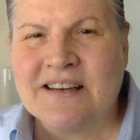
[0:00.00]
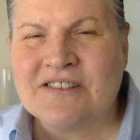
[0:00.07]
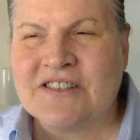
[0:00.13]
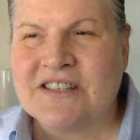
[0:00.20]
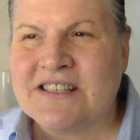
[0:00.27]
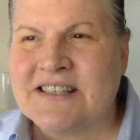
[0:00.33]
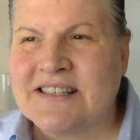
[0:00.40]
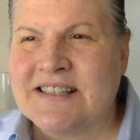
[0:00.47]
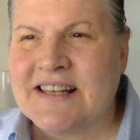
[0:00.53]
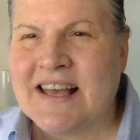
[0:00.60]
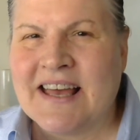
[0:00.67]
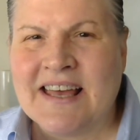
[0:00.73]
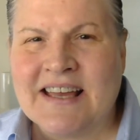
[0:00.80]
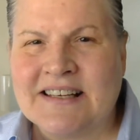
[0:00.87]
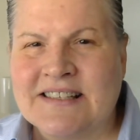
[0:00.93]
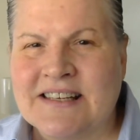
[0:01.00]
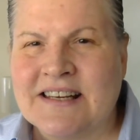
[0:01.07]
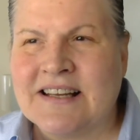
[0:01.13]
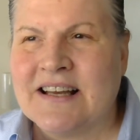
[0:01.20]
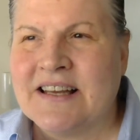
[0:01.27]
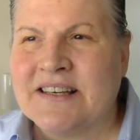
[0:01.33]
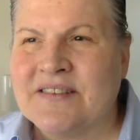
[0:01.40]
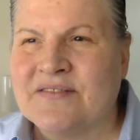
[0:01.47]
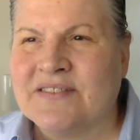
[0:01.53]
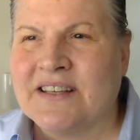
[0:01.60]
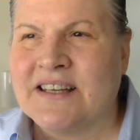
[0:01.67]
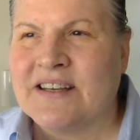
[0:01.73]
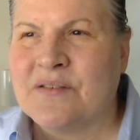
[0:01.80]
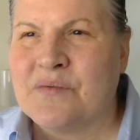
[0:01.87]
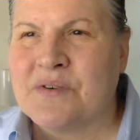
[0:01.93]
just acting kind of
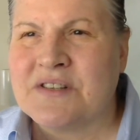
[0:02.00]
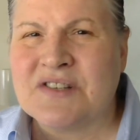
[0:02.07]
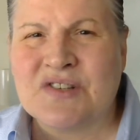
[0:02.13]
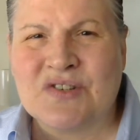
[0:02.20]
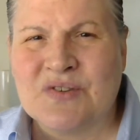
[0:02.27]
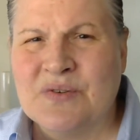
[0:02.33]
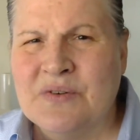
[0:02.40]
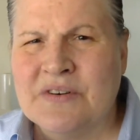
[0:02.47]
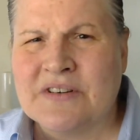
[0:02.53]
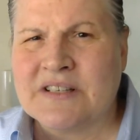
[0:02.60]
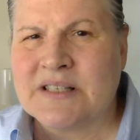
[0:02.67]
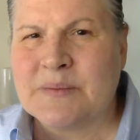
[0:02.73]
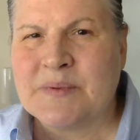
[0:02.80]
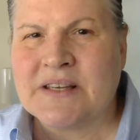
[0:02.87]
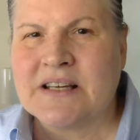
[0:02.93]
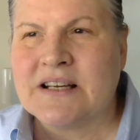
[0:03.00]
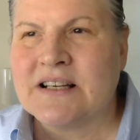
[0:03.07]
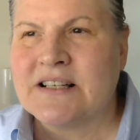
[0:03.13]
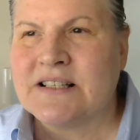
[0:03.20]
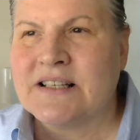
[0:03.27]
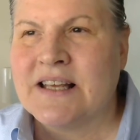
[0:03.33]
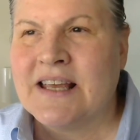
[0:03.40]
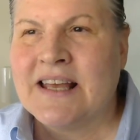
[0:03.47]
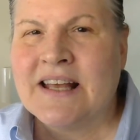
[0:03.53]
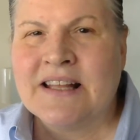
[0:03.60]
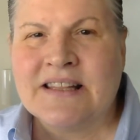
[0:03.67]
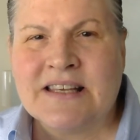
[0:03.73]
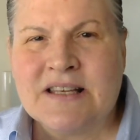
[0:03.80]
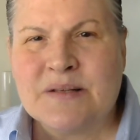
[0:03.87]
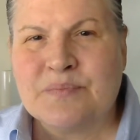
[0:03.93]
like with source because
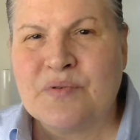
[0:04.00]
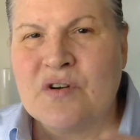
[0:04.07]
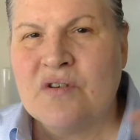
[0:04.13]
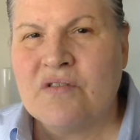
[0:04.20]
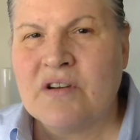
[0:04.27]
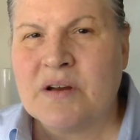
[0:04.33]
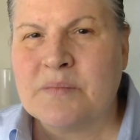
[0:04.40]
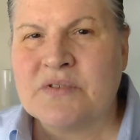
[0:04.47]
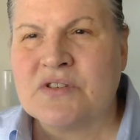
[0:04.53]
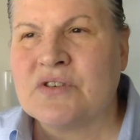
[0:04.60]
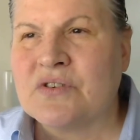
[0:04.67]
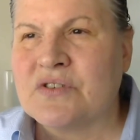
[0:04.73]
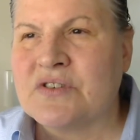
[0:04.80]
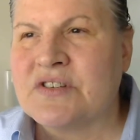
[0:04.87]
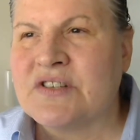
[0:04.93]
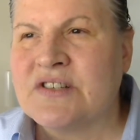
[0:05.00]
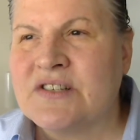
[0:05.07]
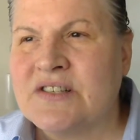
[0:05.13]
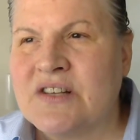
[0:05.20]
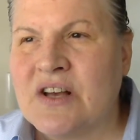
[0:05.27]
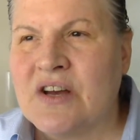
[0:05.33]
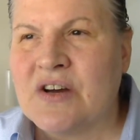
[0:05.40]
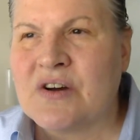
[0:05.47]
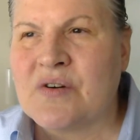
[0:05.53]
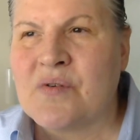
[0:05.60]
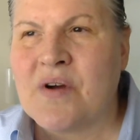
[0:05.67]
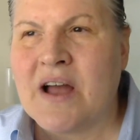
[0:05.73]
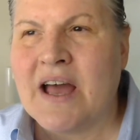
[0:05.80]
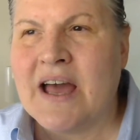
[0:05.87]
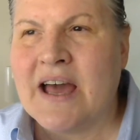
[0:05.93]
these programs are so
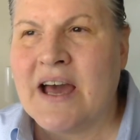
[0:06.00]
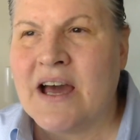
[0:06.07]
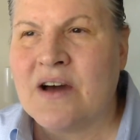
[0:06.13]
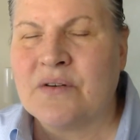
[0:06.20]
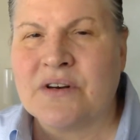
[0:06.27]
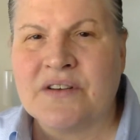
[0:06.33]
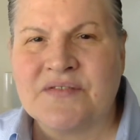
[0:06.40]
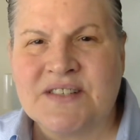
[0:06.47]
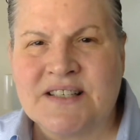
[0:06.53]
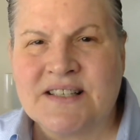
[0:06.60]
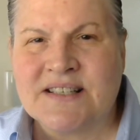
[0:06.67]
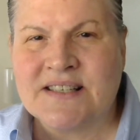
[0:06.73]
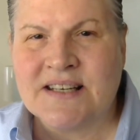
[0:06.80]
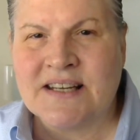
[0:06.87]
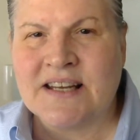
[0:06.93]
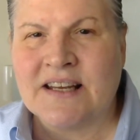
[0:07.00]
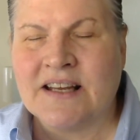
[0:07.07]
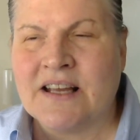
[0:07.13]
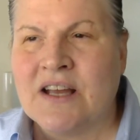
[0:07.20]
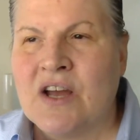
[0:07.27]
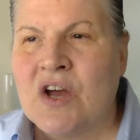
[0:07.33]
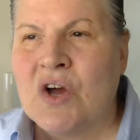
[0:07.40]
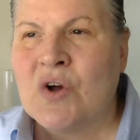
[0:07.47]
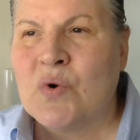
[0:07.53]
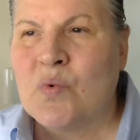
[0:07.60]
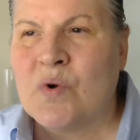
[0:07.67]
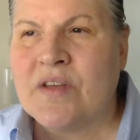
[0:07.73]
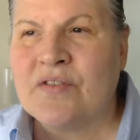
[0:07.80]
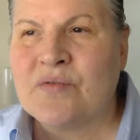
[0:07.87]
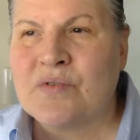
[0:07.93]
out of sync
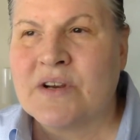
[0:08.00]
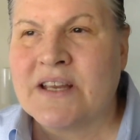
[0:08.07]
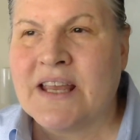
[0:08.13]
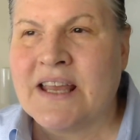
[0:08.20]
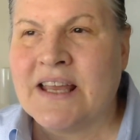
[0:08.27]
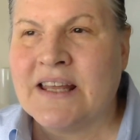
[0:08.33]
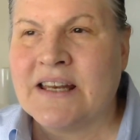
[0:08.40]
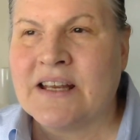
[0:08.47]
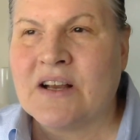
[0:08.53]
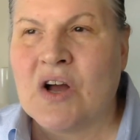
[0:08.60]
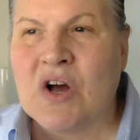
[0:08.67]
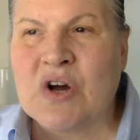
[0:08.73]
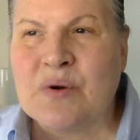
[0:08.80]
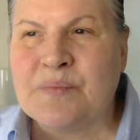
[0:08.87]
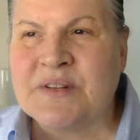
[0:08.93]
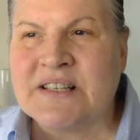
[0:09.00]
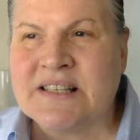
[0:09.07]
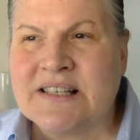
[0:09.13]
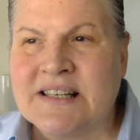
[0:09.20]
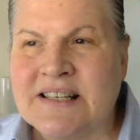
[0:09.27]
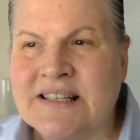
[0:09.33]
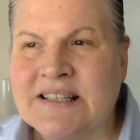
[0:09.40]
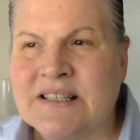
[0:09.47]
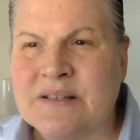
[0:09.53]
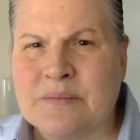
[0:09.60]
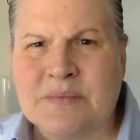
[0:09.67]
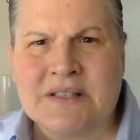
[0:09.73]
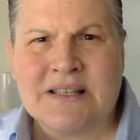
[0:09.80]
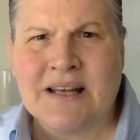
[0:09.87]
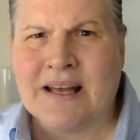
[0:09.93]
with organic open
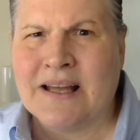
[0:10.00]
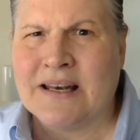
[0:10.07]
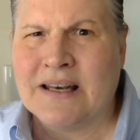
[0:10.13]
systems that